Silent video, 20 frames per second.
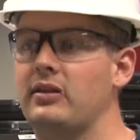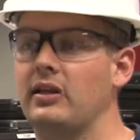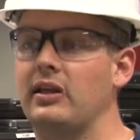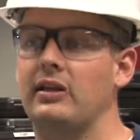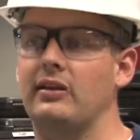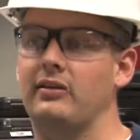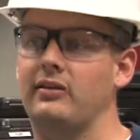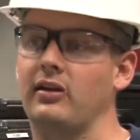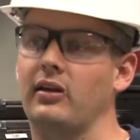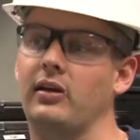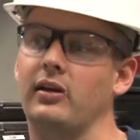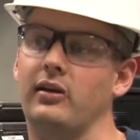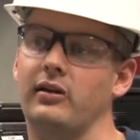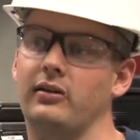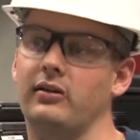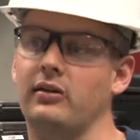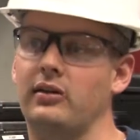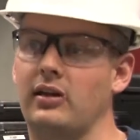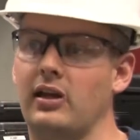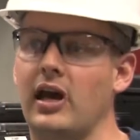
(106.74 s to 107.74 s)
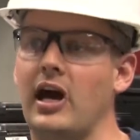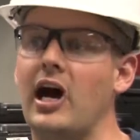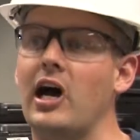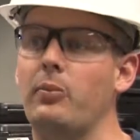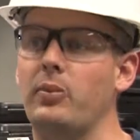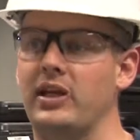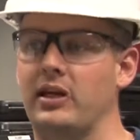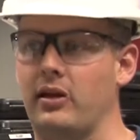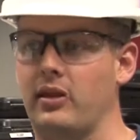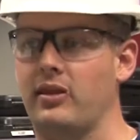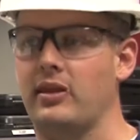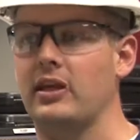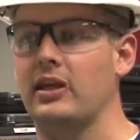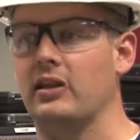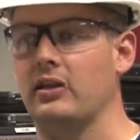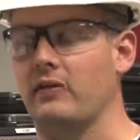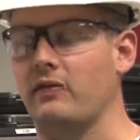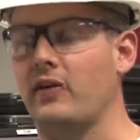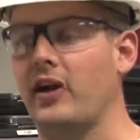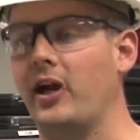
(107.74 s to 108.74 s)
is a common
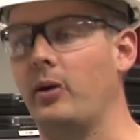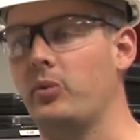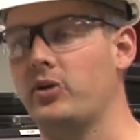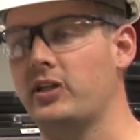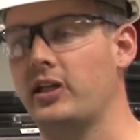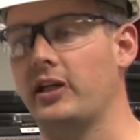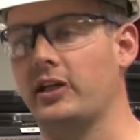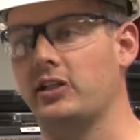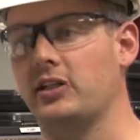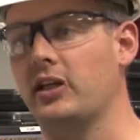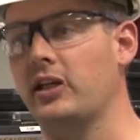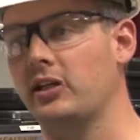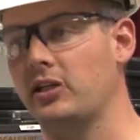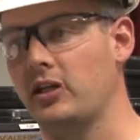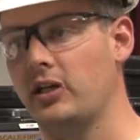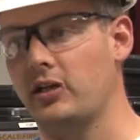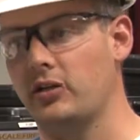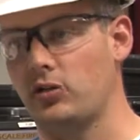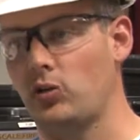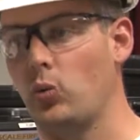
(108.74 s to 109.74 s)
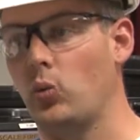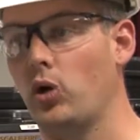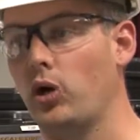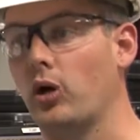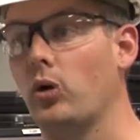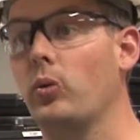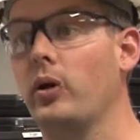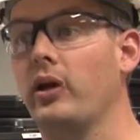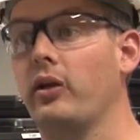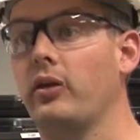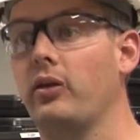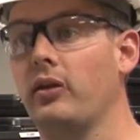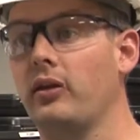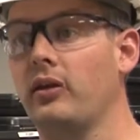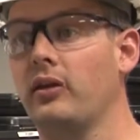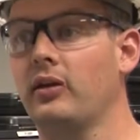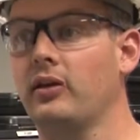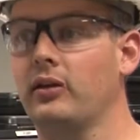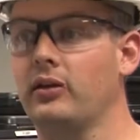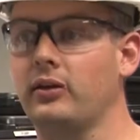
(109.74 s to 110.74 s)
thing that fire protection engineers will work with.
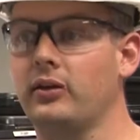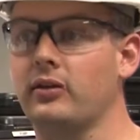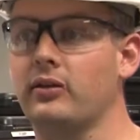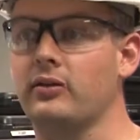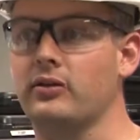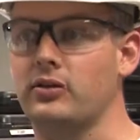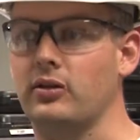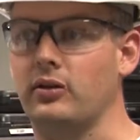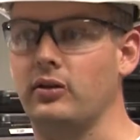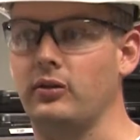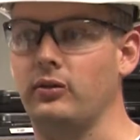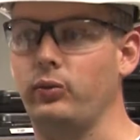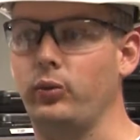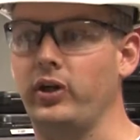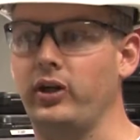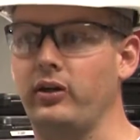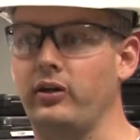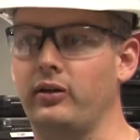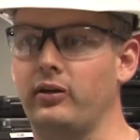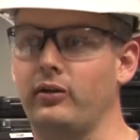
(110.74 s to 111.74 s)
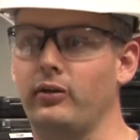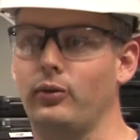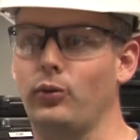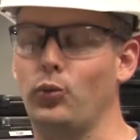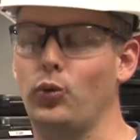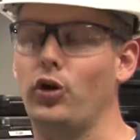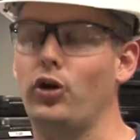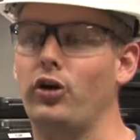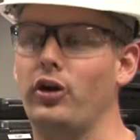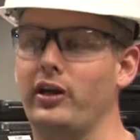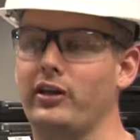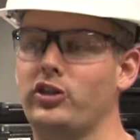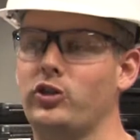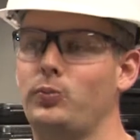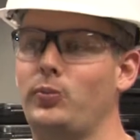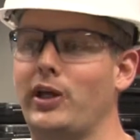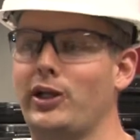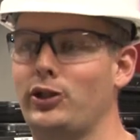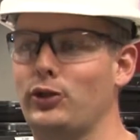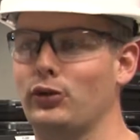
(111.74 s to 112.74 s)
So we're a
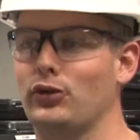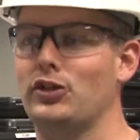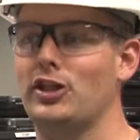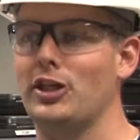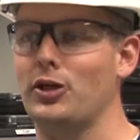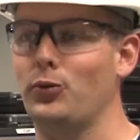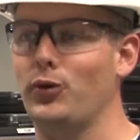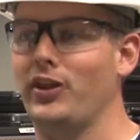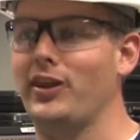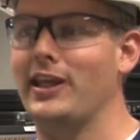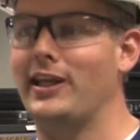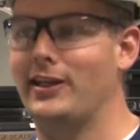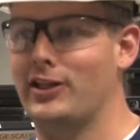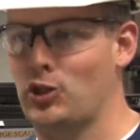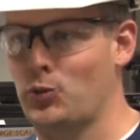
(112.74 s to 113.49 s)
specialty within a